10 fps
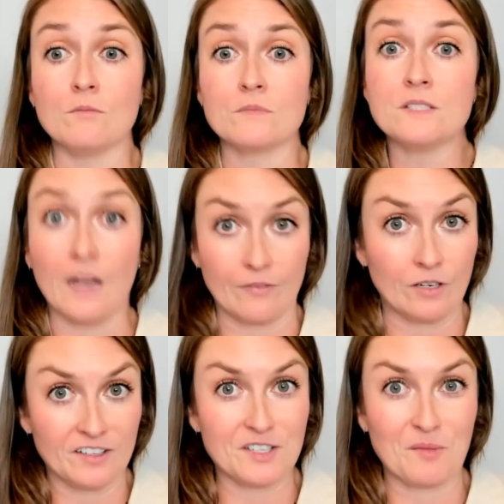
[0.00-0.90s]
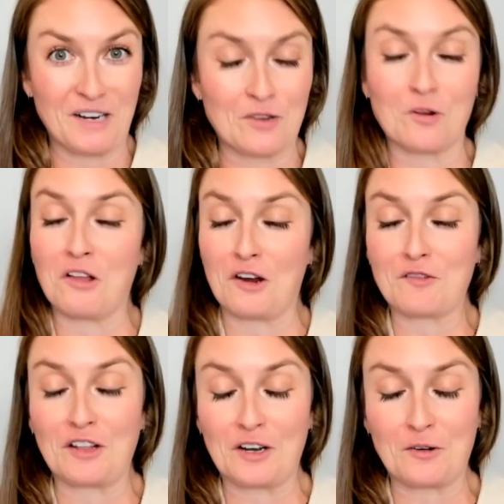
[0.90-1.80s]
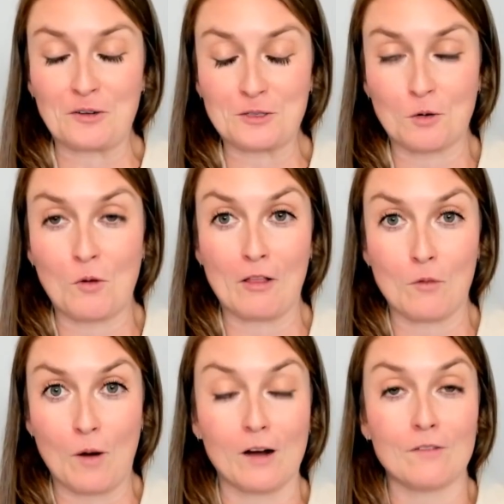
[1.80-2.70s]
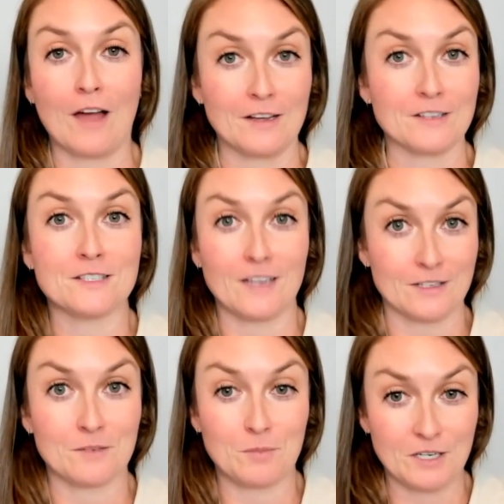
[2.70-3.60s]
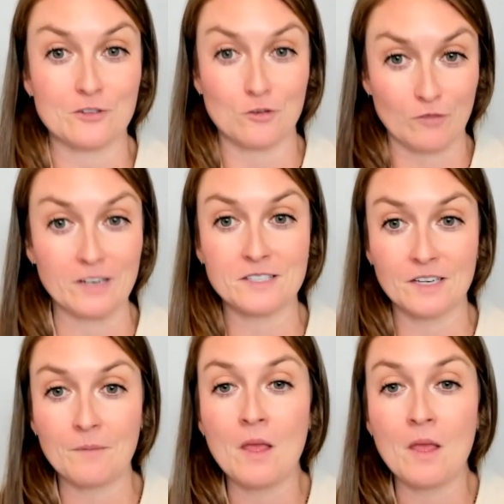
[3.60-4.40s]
definitely something I know a lot of clinic owners are well aware of as a potential risk.